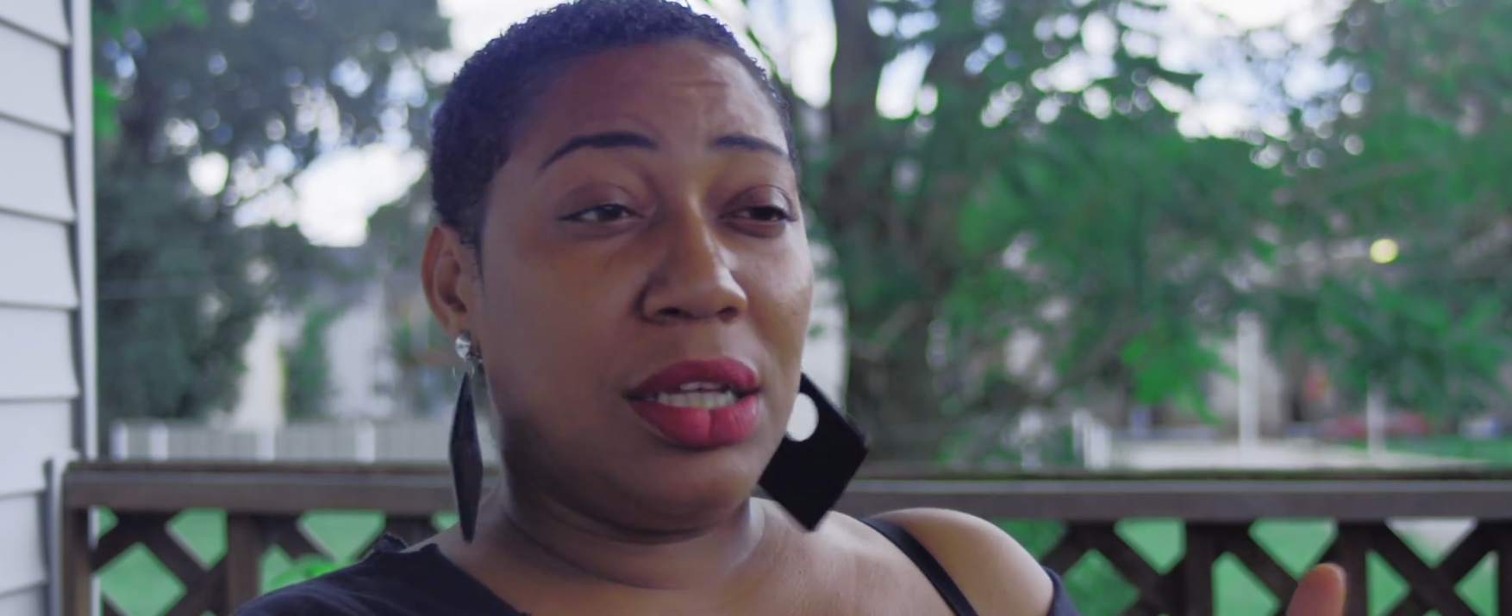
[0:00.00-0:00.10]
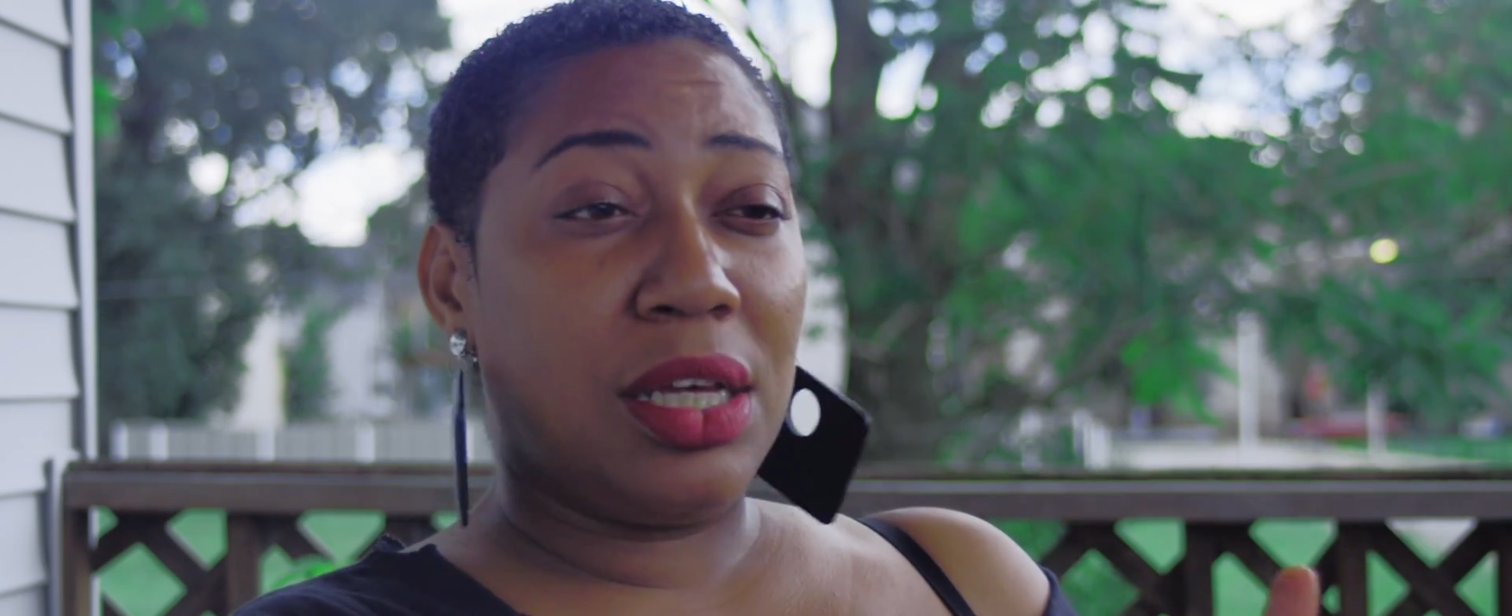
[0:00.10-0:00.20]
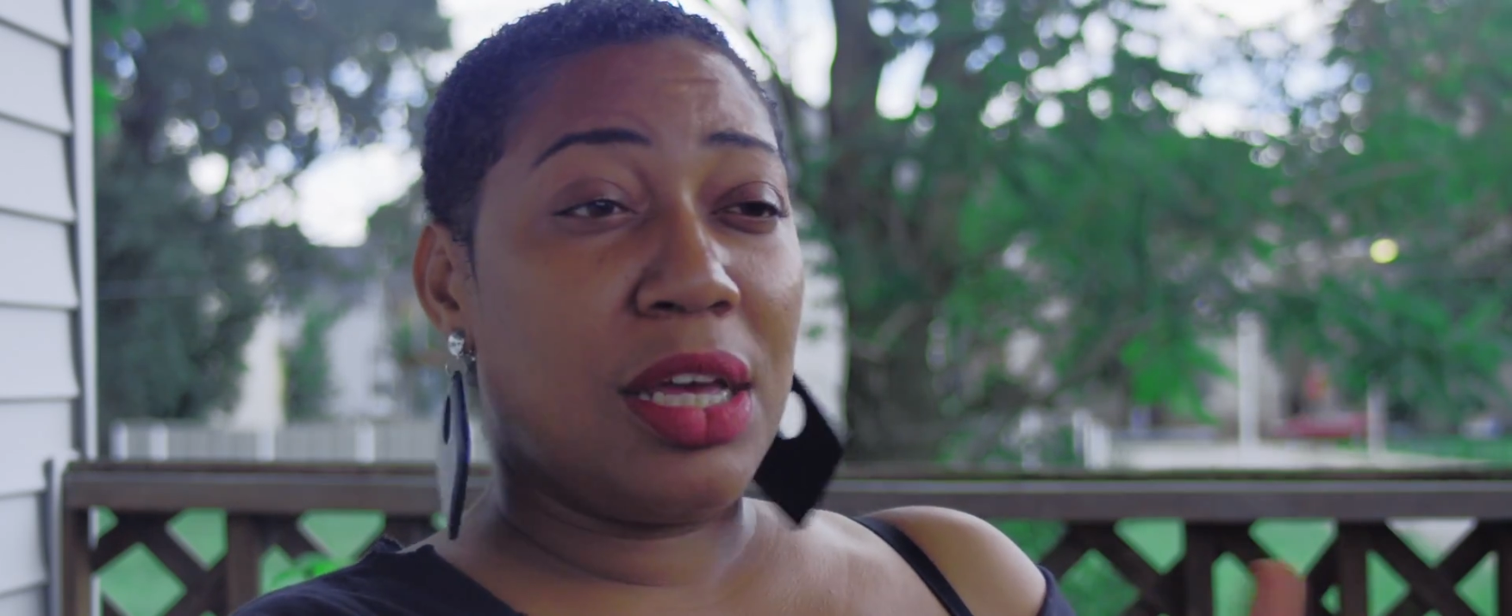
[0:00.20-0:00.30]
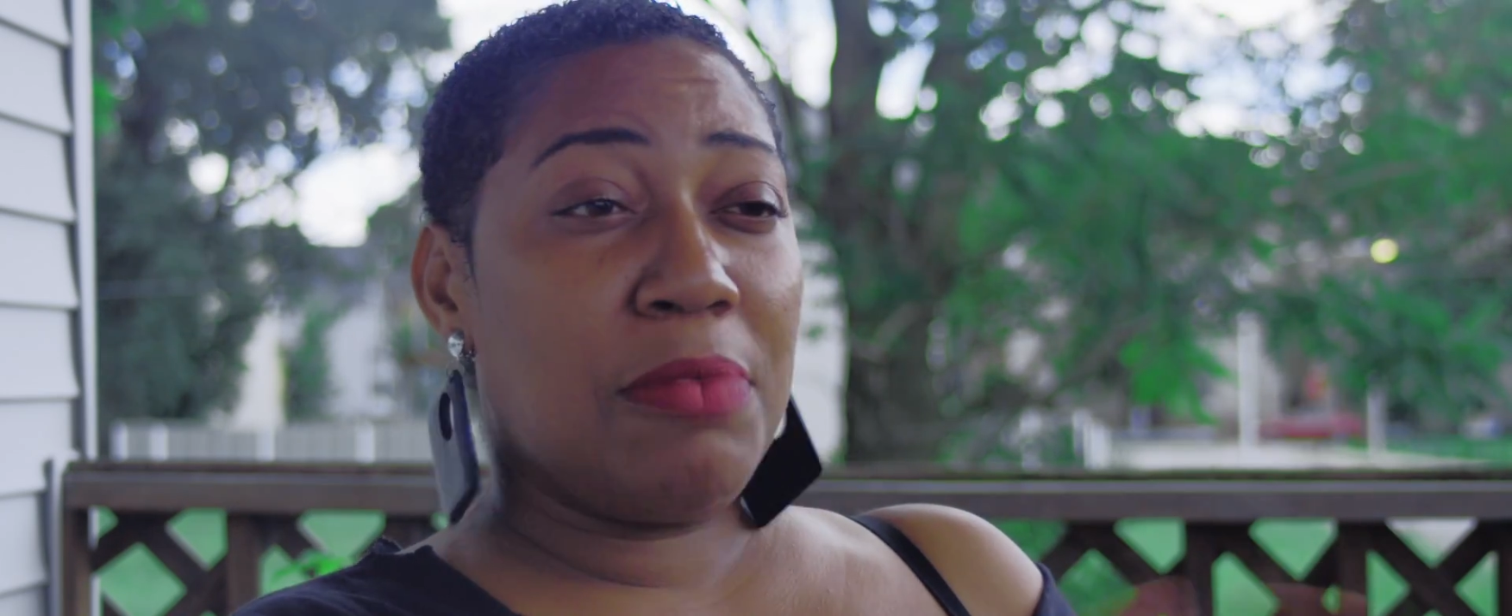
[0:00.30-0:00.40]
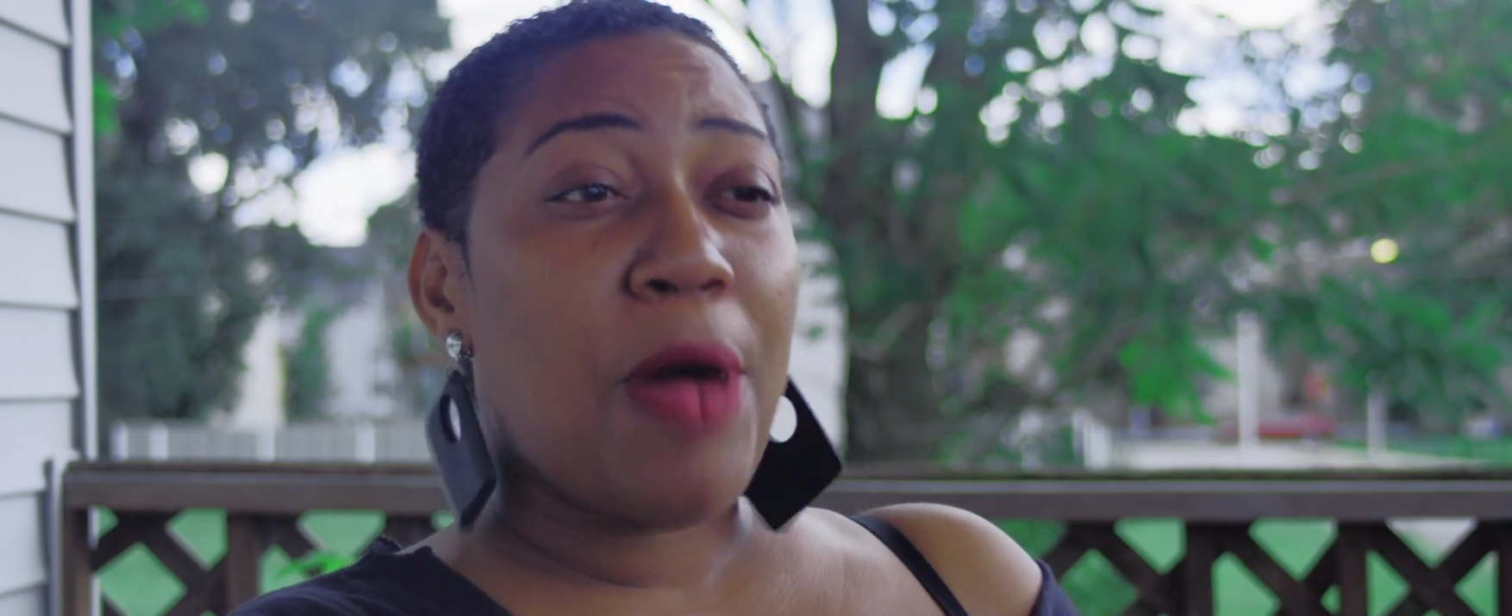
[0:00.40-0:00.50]

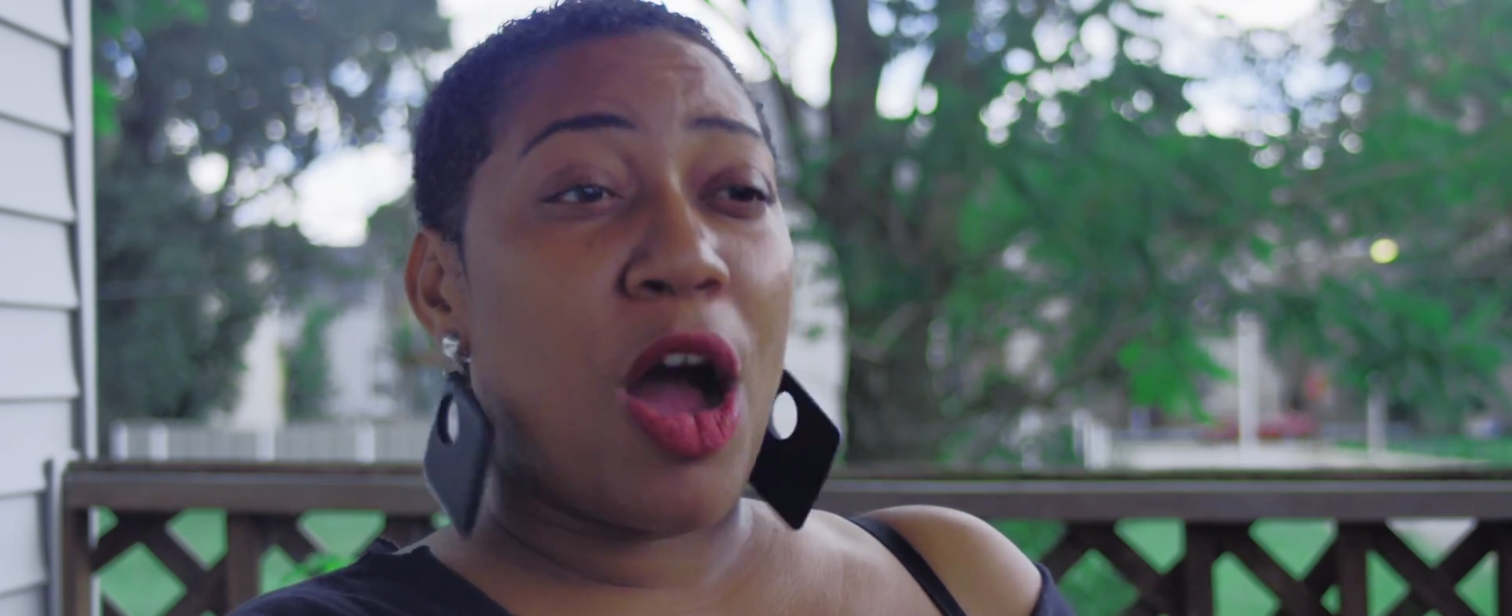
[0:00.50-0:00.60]
the